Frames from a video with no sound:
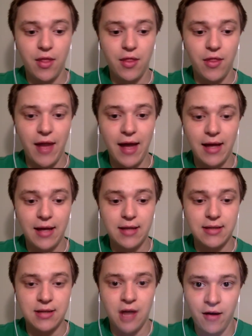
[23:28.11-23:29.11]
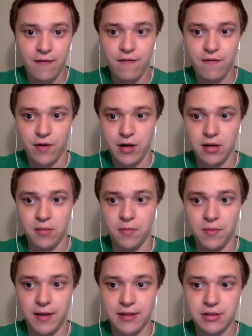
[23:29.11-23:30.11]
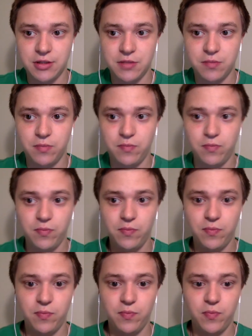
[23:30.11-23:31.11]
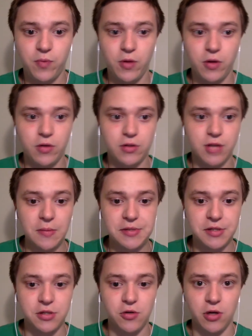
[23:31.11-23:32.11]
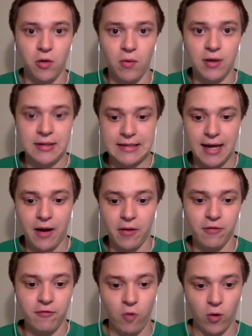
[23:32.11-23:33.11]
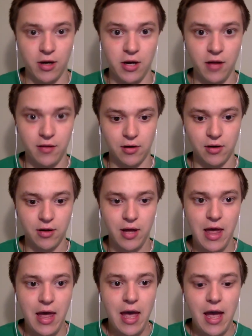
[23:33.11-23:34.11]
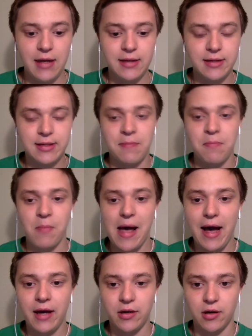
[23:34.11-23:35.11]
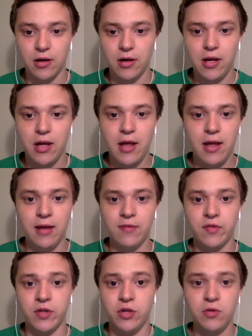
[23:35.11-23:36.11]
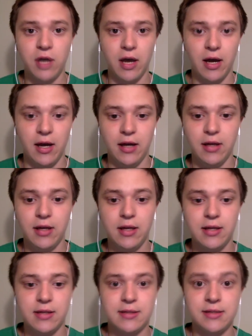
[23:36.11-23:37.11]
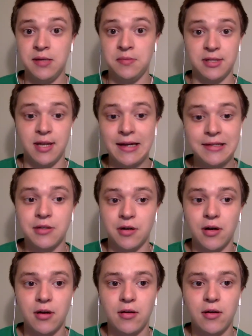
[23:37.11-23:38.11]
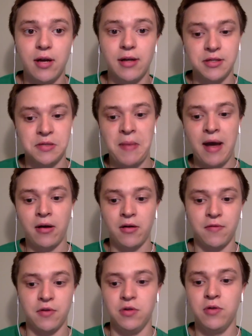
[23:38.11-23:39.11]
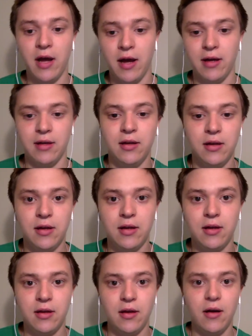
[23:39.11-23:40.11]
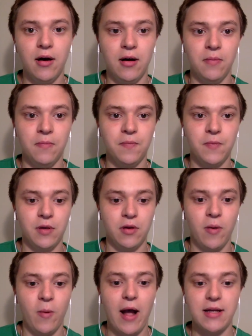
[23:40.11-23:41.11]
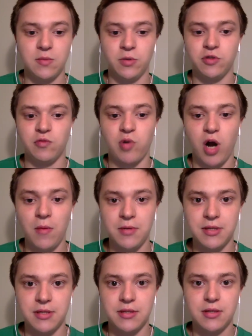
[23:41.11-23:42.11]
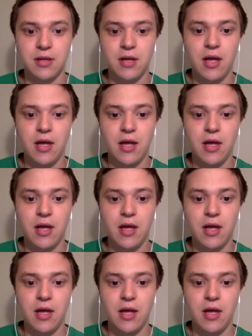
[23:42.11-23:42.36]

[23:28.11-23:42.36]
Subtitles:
That is not freedom. That's just substituting one tyrant for another. And it doesn't matter if the new guy seems nicer. It doesn't matter if the new guy, you know, has a bunch of promises.